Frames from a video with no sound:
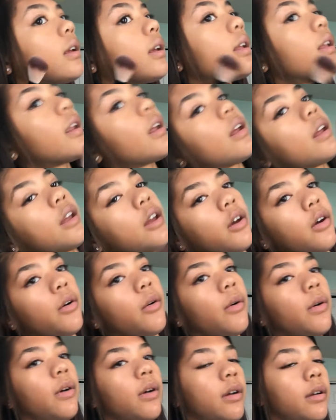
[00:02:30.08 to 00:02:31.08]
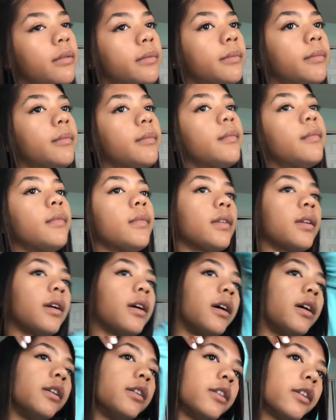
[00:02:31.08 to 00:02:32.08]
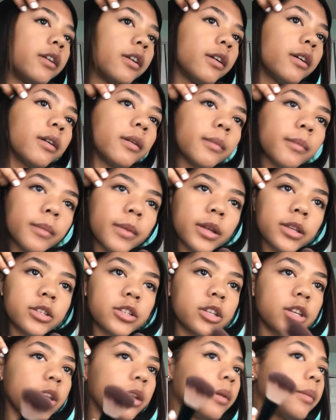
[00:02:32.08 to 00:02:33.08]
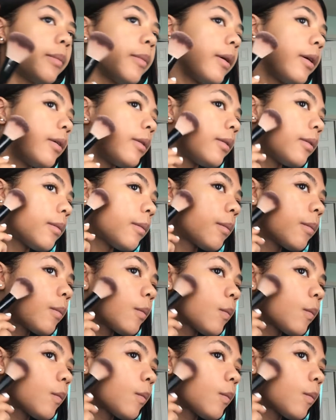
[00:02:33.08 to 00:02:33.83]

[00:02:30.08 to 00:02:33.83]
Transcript: And I go under my cheekbone,